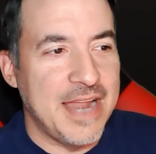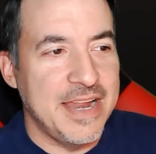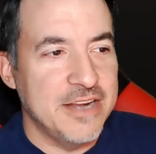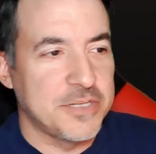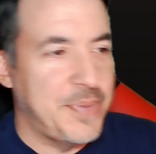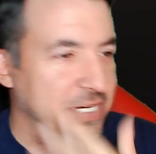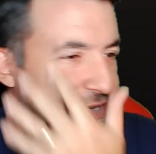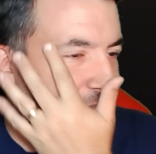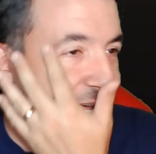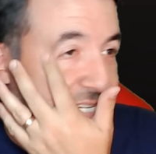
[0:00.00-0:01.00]
And here's a picture
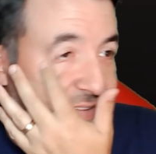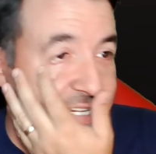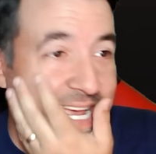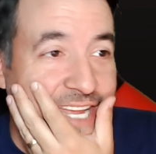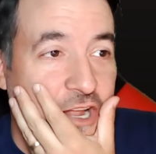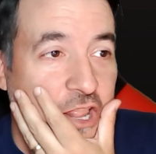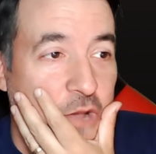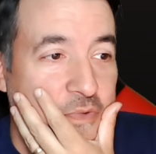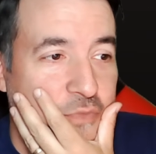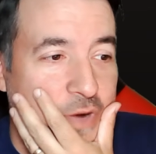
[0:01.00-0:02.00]
of Mansfield taken not long
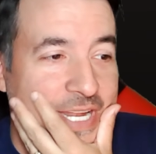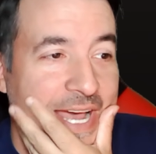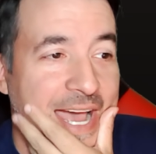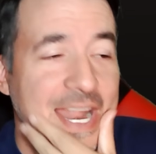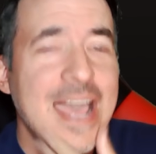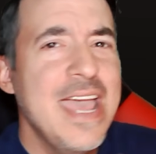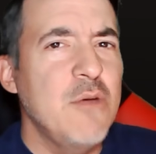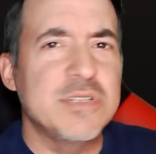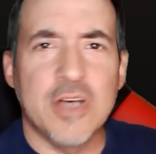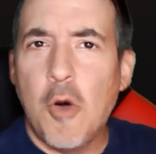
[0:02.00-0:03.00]
before he died. He
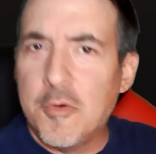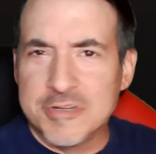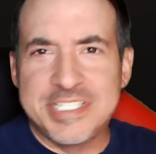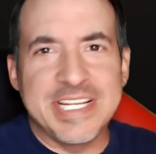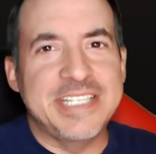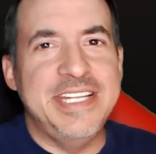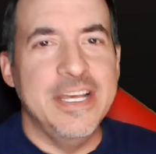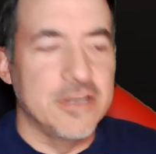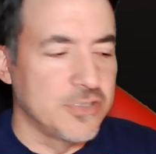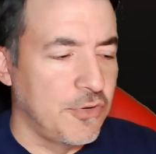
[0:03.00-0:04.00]
was almost 60
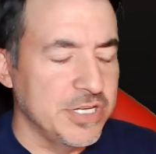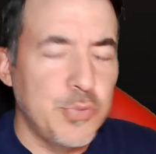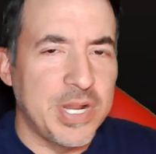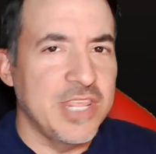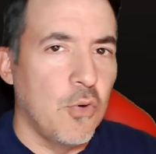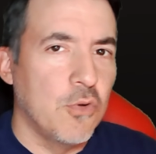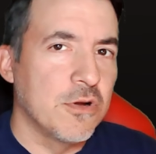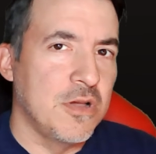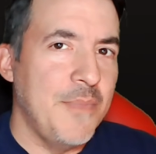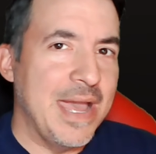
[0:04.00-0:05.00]
years old. He's one of the older
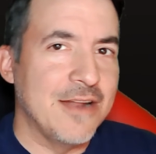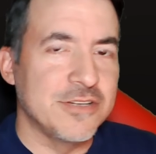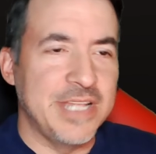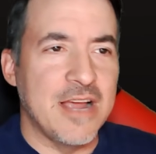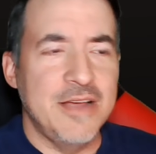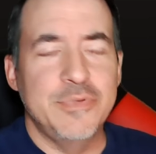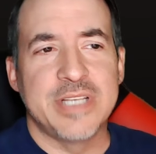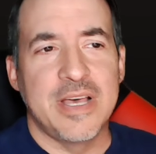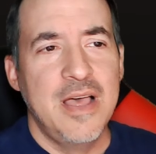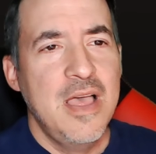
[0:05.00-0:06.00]
commanders there. He was
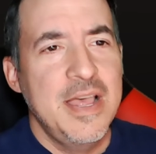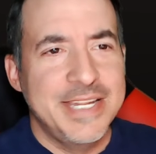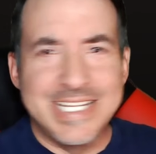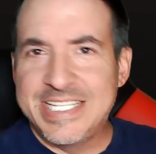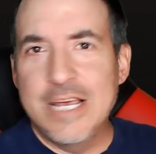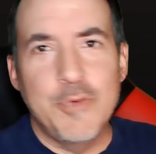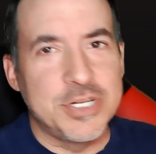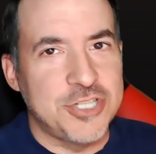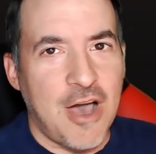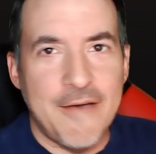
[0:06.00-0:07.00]
a
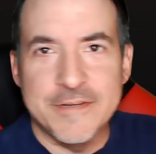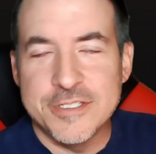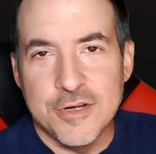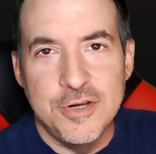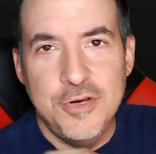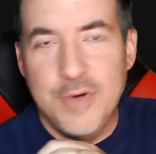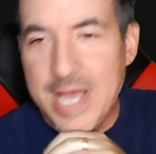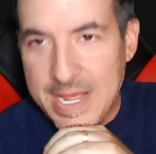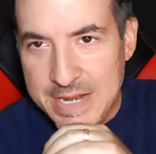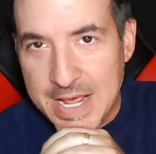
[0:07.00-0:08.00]
distinguished officer who
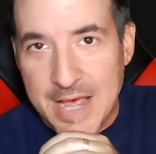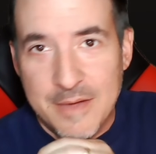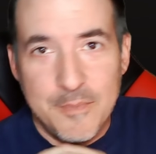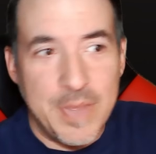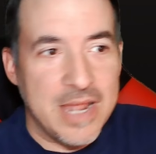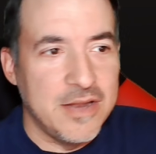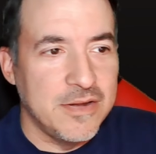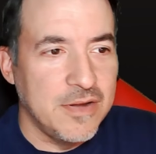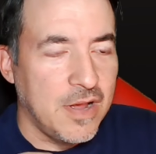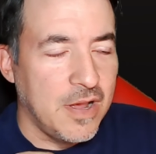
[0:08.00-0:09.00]
had been...
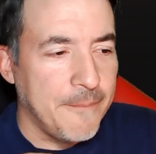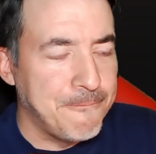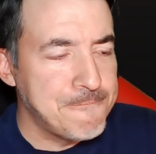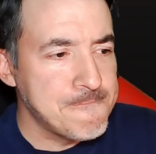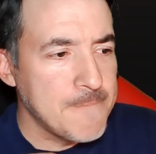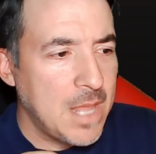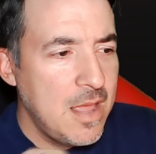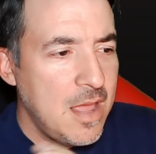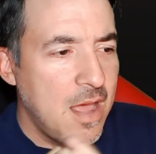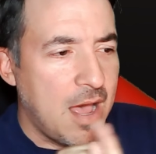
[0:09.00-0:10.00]

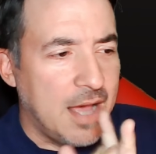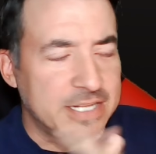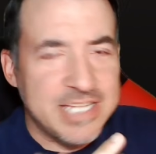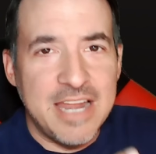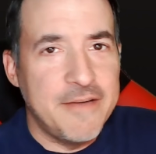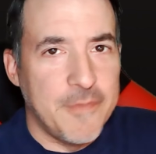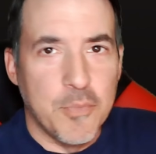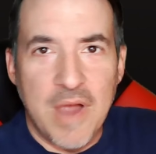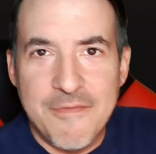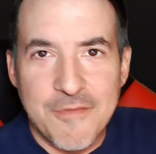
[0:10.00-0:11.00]
cited for
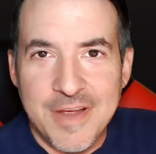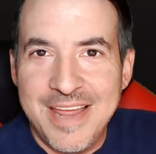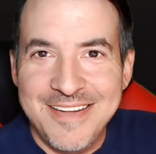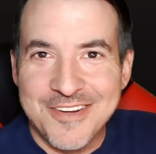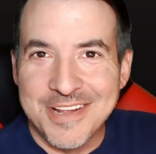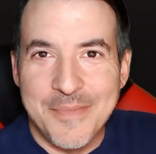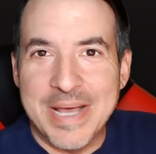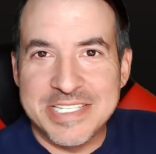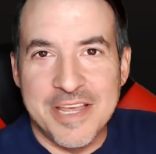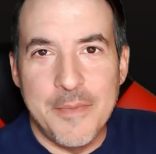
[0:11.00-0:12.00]
bravery during the
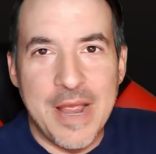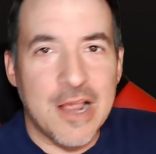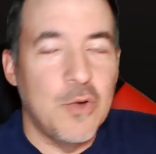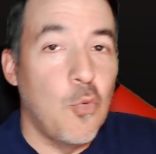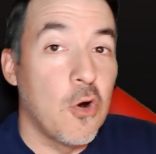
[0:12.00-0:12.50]
Mexican-American War.